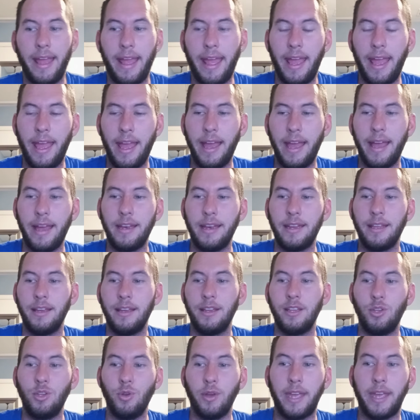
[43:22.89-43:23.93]
And
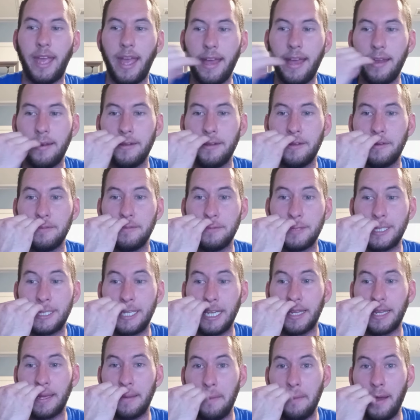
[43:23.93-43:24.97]
you can't
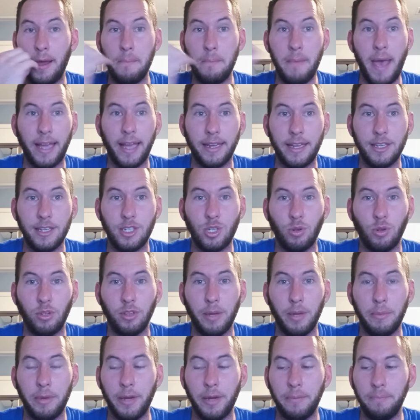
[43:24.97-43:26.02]
stick a magnet to
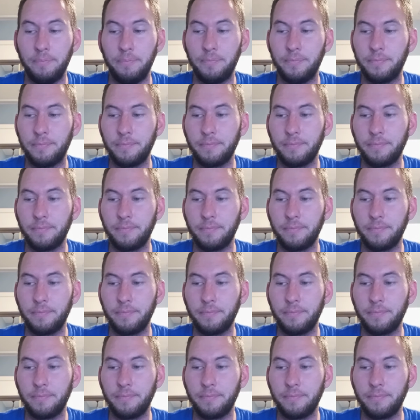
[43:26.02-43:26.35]
aluminum.